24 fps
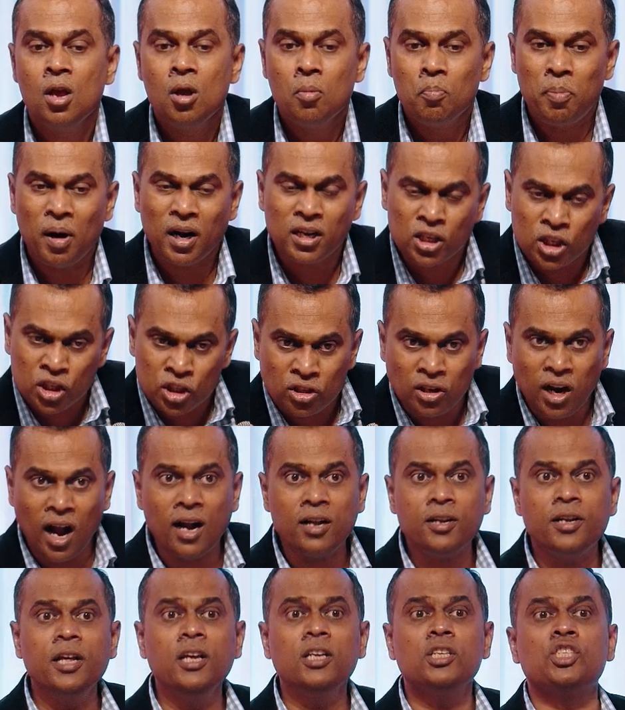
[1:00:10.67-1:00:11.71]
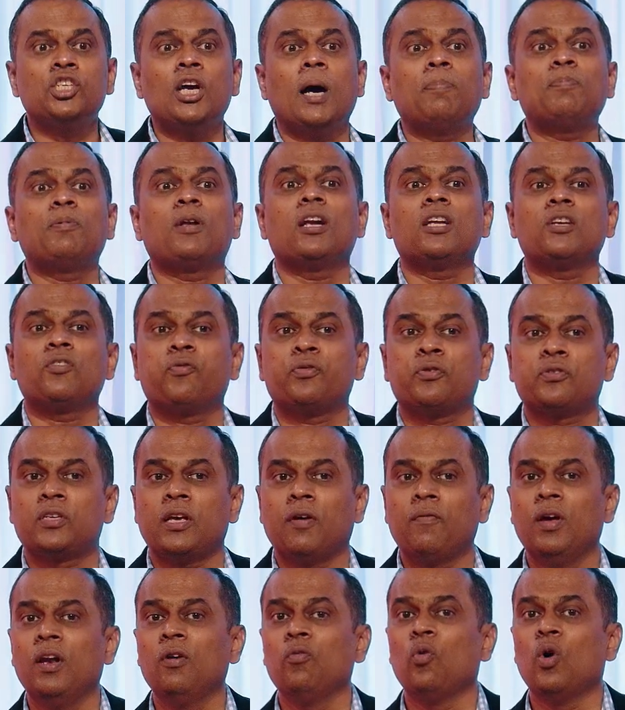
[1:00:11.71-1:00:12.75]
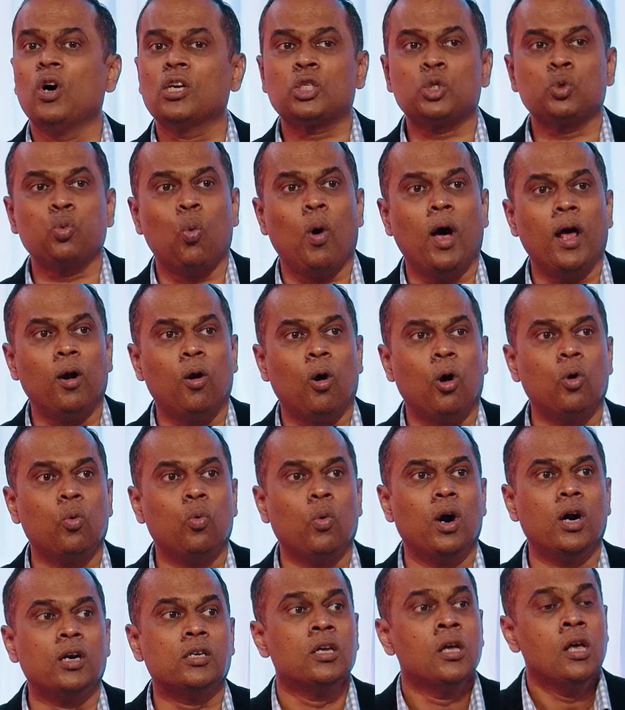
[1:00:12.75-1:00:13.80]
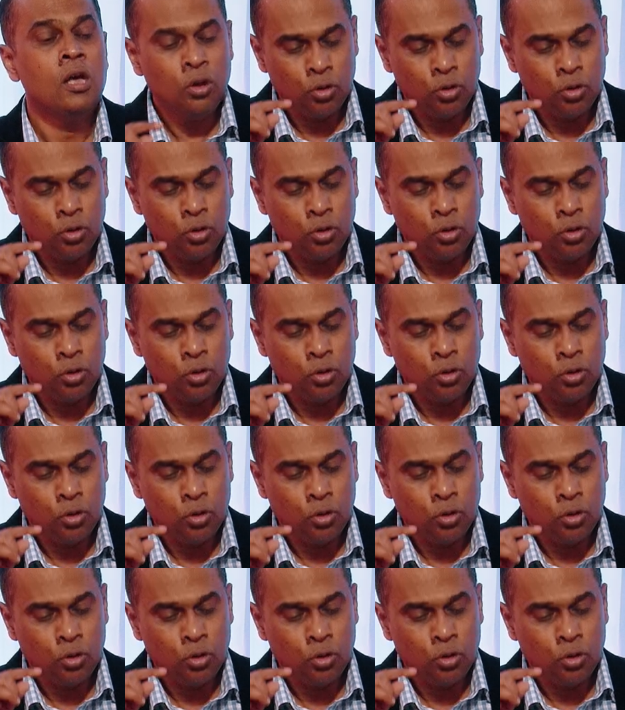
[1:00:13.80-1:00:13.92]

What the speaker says: But starting chapter 7, verse 1 onwards,